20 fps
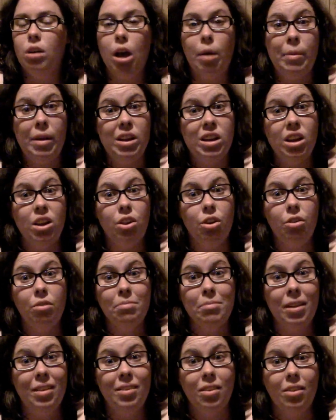I made dinner.
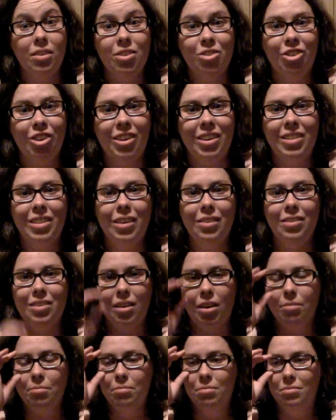Made salsa chicken. That was
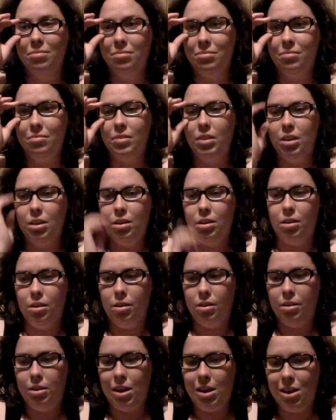yum.
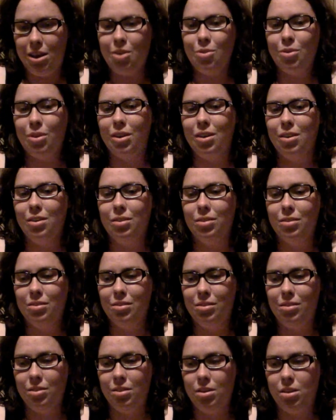Did yoga.
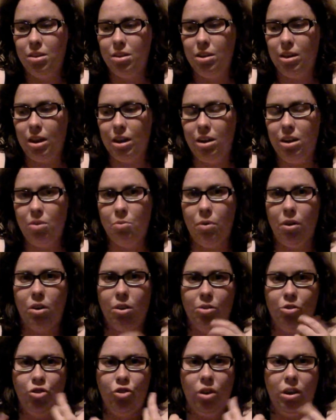I need to work
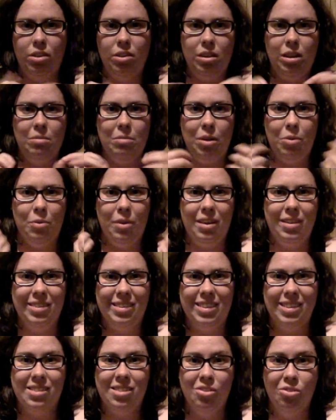on strengthening my wrists
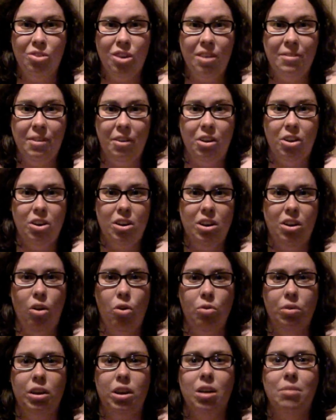because they're not very good at
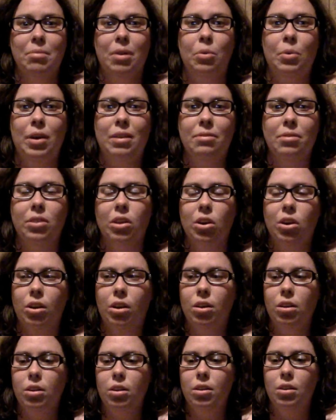holding up my weight for
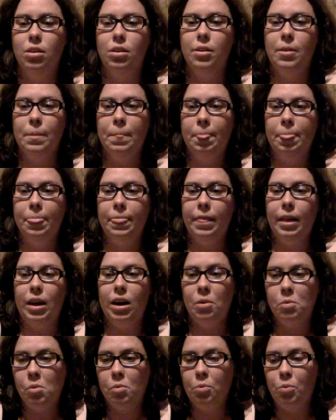long. And
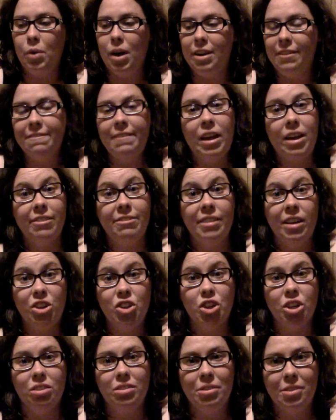I read a fan
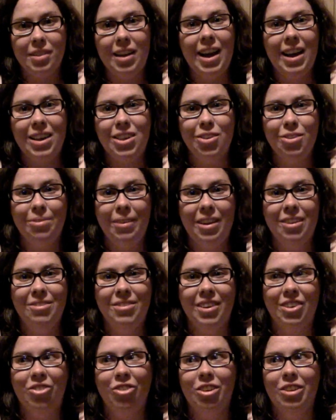fiction. It was a haiku fan
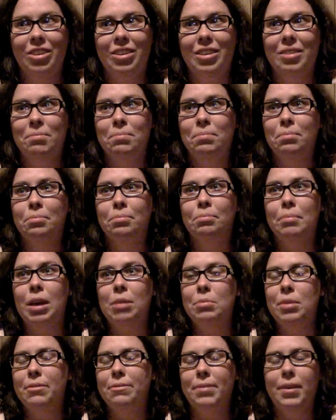fiction and it
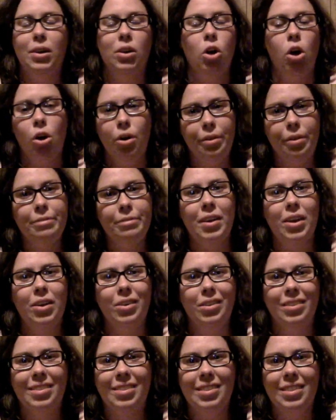made me feel all the
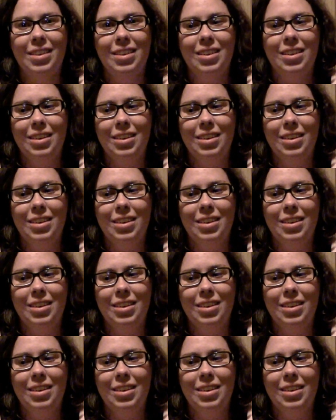feels.